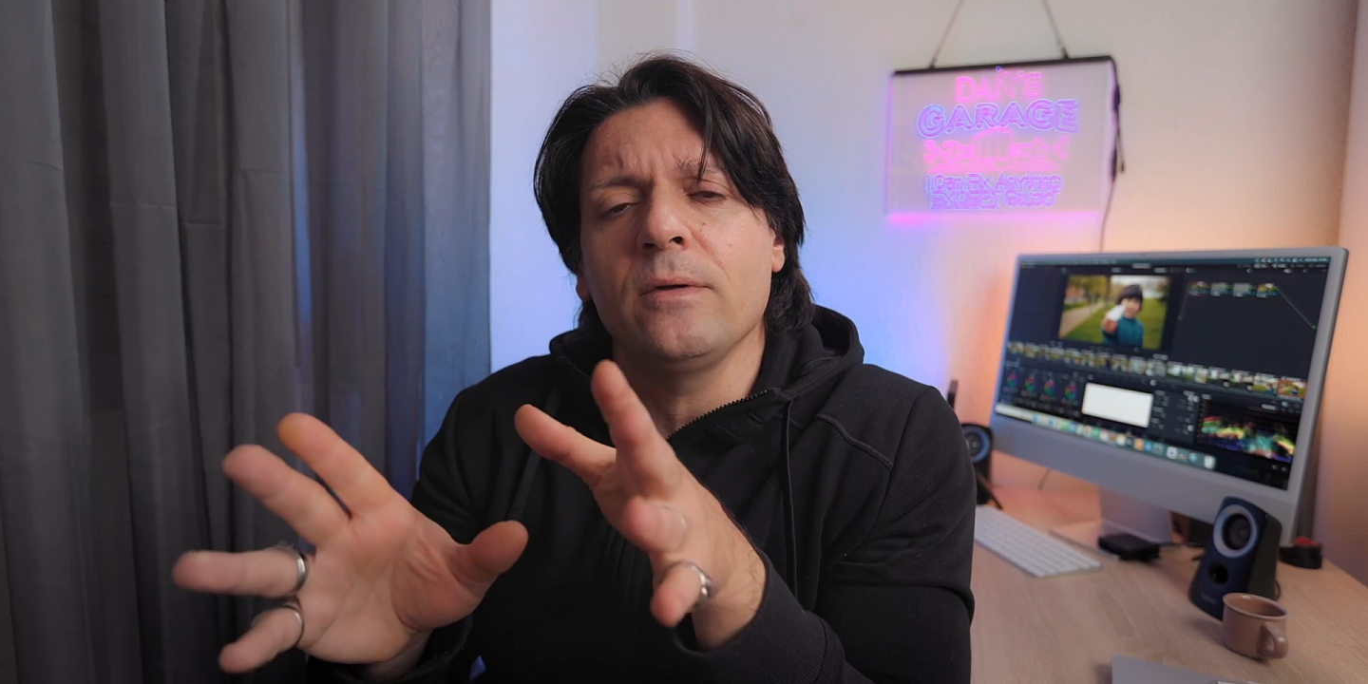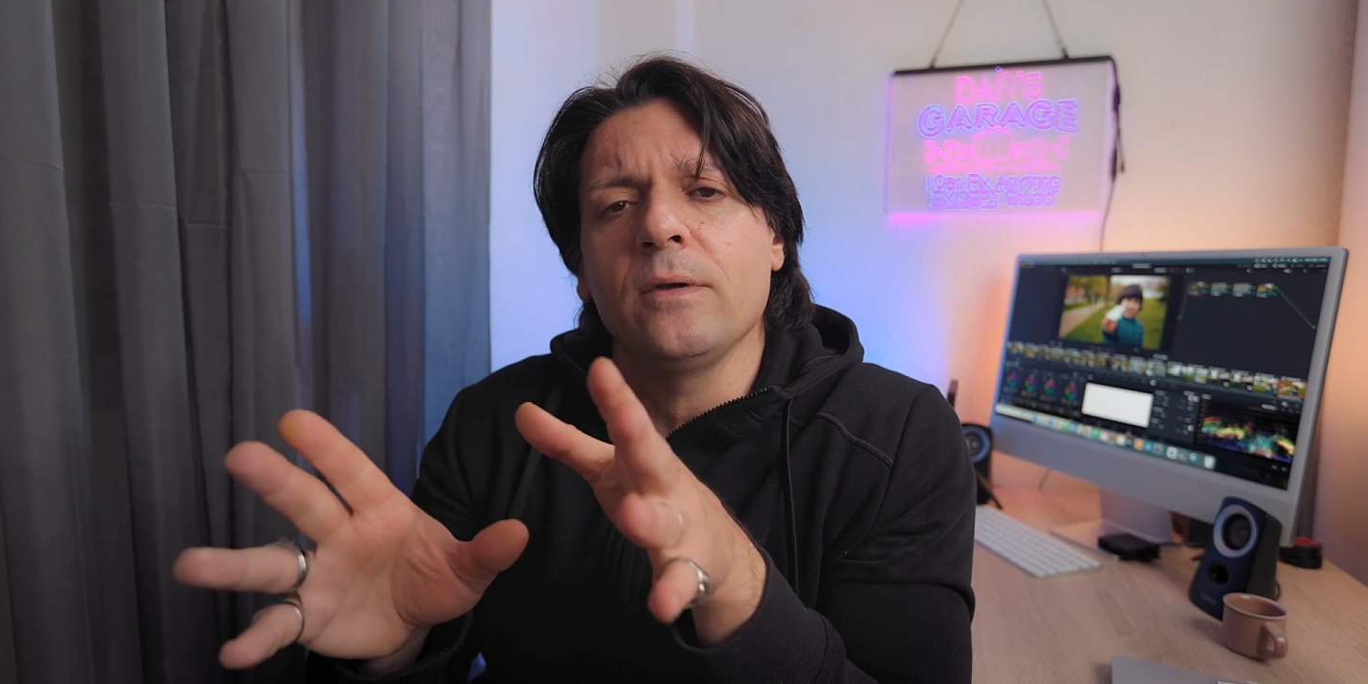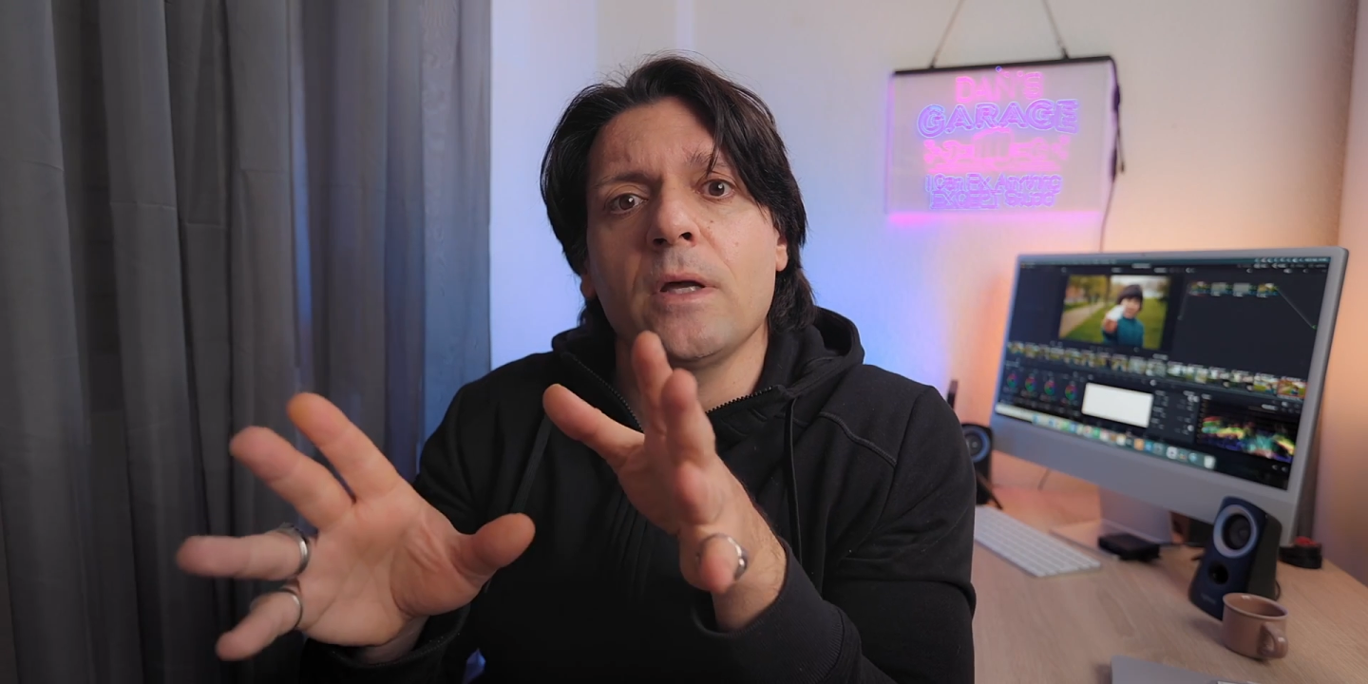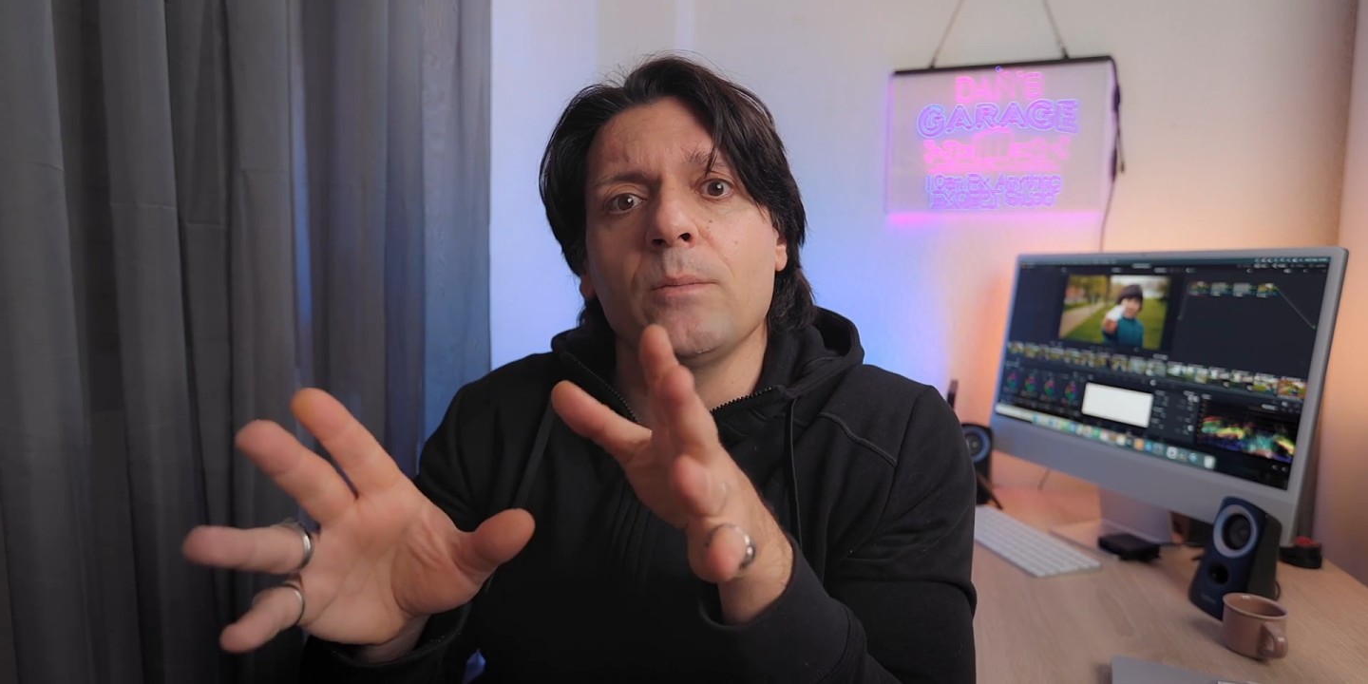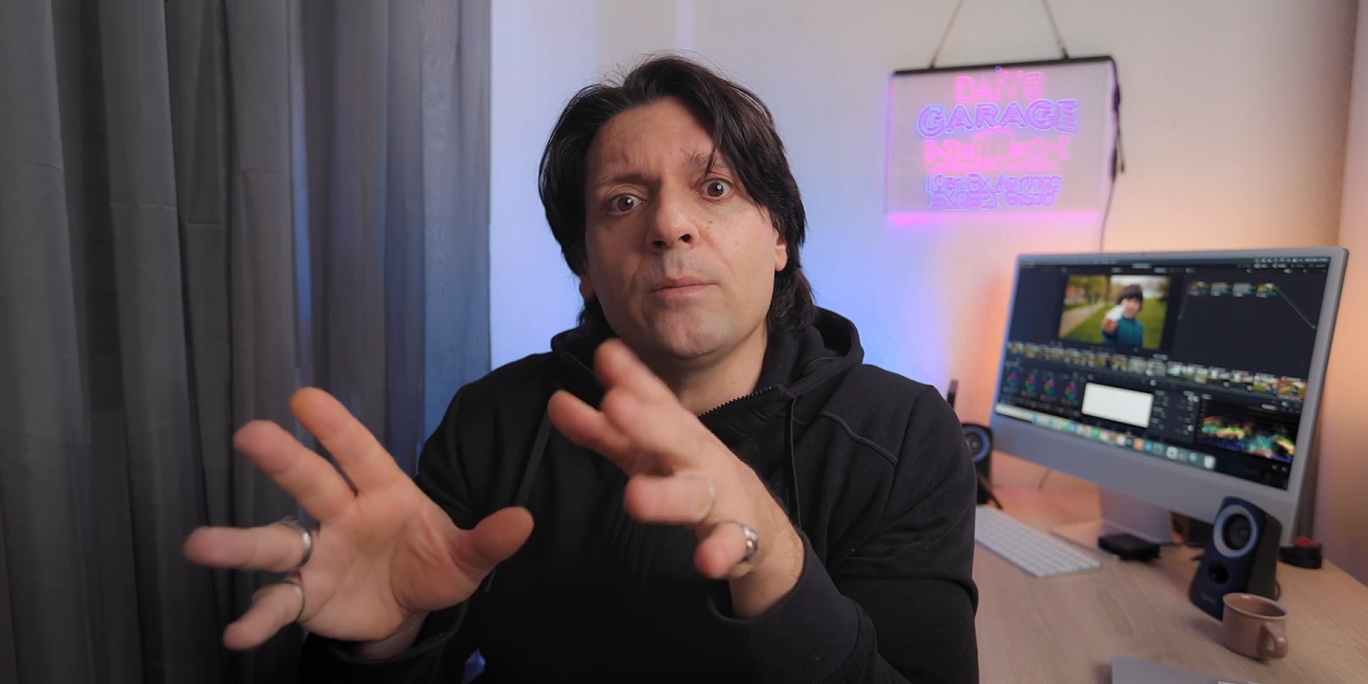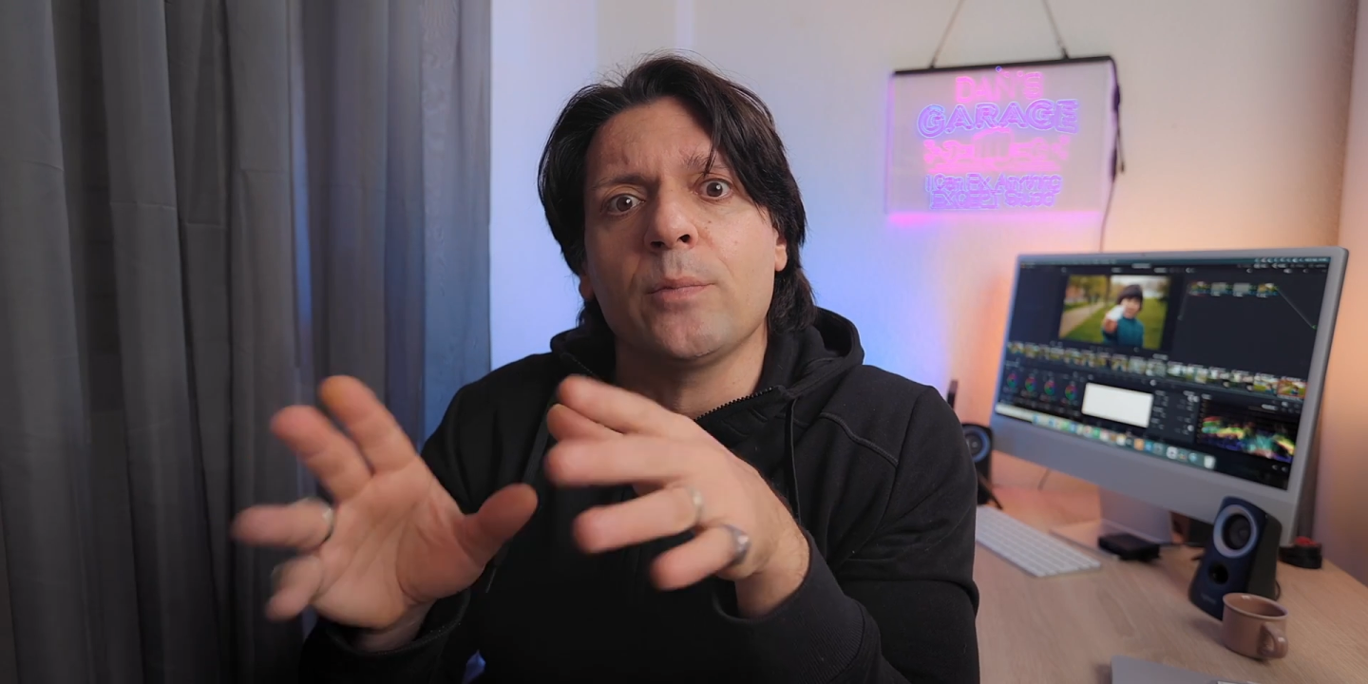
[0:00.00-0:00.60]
some